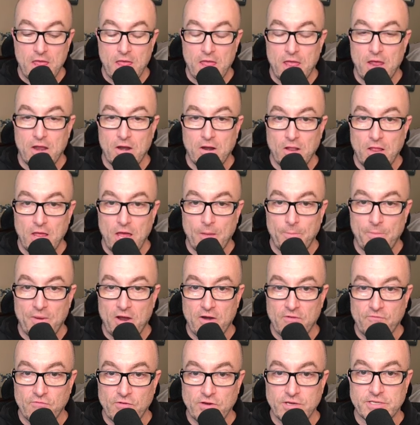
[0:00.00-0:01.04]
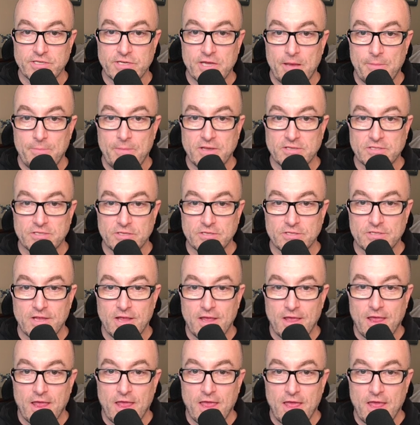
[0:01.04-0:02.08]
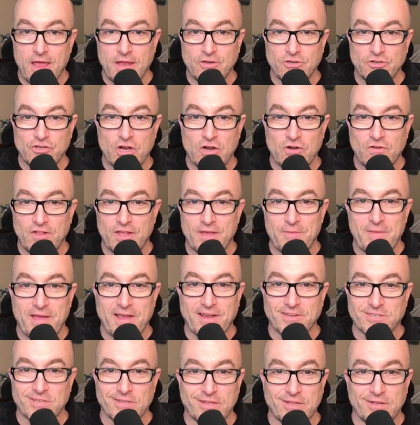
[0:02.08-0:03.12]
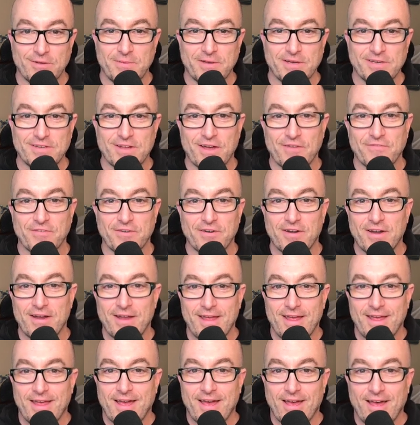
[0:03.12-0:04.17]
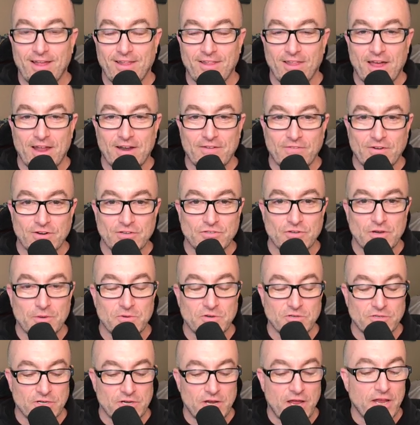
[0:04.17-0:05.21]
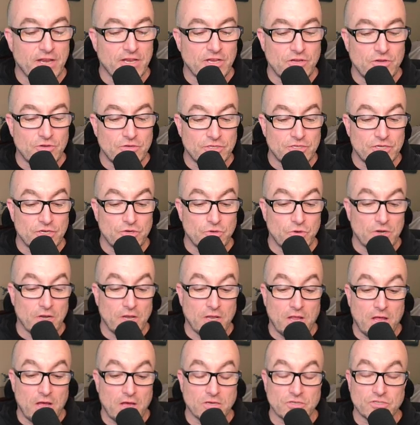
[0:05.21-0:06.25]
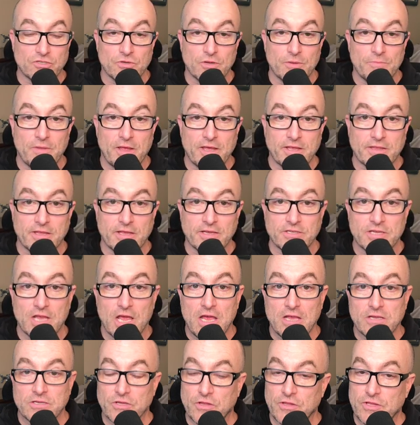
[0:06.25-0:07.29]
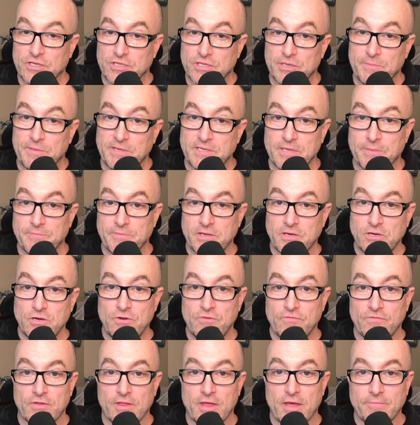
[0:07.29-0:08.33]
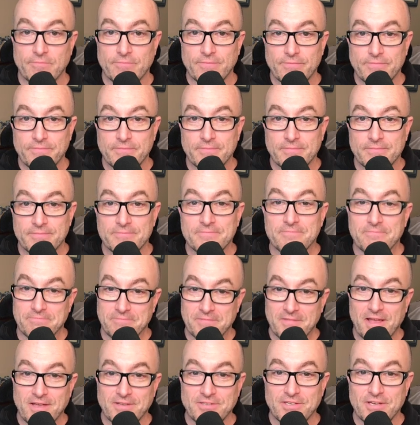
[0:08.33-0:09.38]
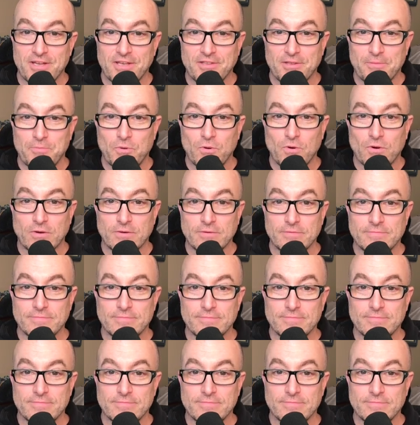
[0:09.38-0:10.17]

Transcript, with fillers: It'll help our freestyle muscles and generally make us a little bit tougher. A lot of our swimmers are not used to doing a long swim like this, so this will be something new for them. I'll see you at the pool.